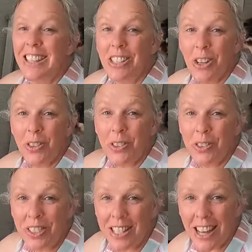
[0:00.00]
So
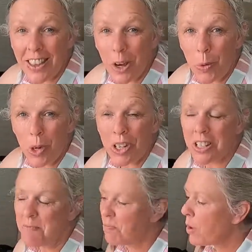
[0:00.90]
you see how that
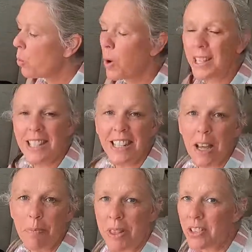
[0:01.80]
worked? 1
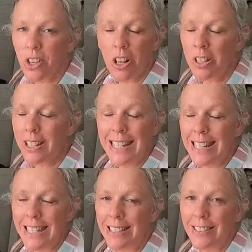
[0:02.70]
step, that's all I
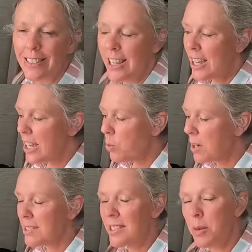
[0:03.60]
needed.
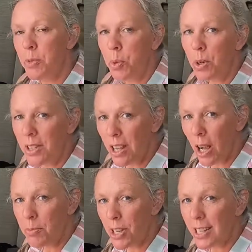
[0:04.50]
1 step toward the
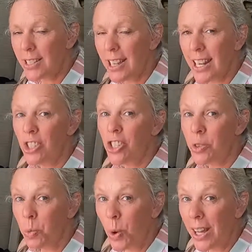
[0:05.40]
object and
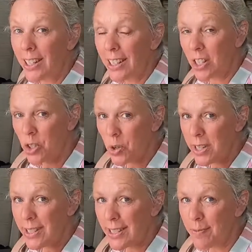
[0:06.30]
she won a
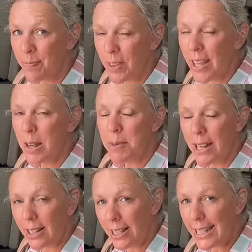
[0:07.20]
treat. And I
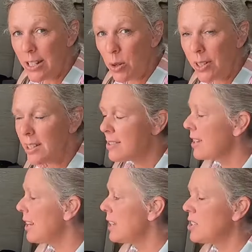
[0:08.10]
made a clicky
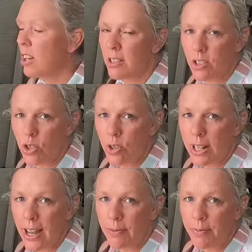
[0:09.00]
noise and I tossed a
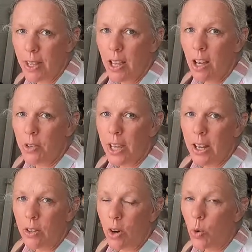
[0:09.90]
treat out.
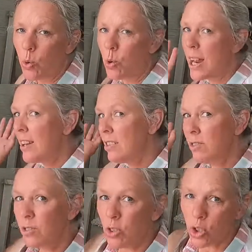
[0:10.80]
Okay,
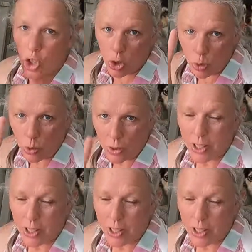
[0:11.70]
round 2.